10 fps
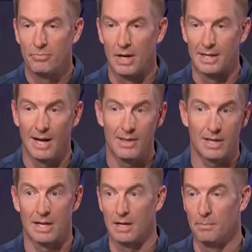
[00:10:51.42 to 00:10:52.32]
a guy
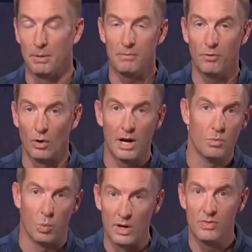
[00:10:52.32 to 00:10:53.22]
that can compete for
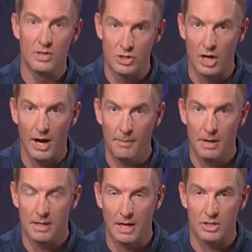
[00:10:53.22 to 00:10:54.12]
and win the job
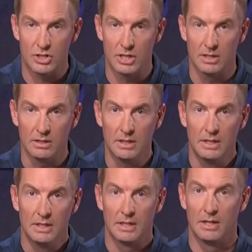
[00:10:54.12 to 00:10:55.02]
next year?
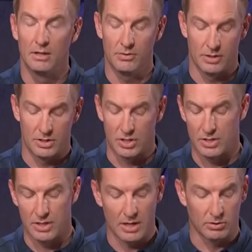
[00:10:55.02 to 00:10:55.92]
You know, this
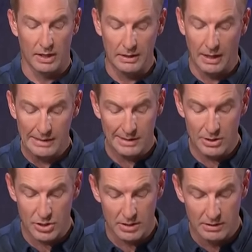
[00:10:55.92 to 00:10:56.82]
is a great
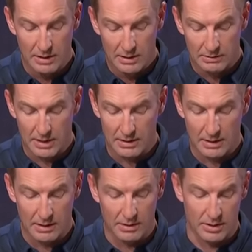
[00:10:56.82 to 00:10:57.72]
audition right
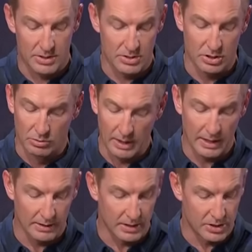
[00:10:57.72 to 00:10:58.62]
there. This is a great
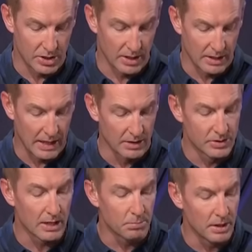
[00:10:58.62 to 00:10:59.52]
audition, and that'll
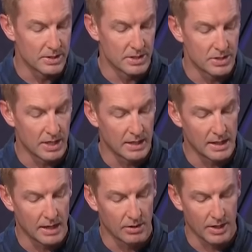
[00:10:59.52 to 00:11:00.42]
take place in San
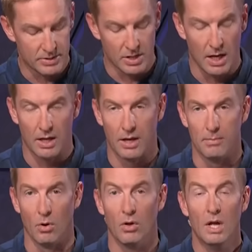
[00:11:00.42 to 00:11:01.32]
Diego. That's the Holiday
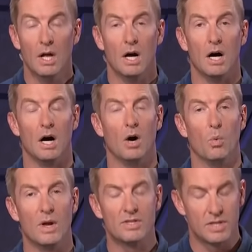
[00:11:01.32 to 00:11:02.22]
Bowl on
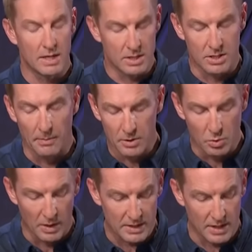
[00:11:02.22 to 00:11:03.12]
Wednesday, December
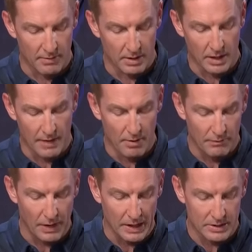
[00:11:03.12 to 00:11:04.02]
27th, live on
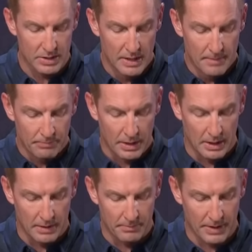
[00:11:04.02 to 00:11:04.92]
Fox.
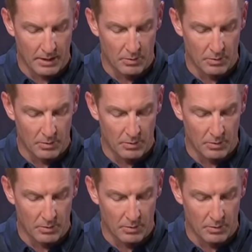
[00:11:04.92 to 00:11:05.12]
That